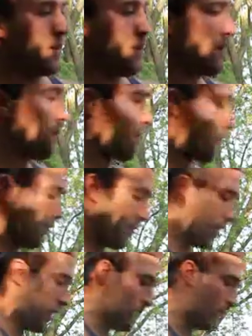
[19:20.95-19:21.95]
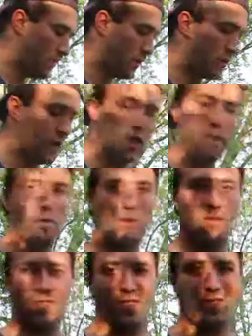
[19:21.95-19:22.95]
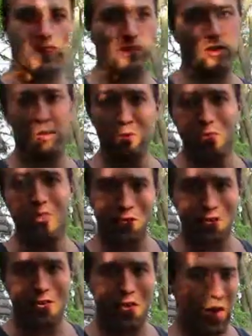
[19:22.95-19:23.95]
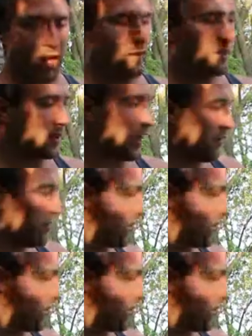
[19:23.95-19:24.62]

I'm really not using the can itself.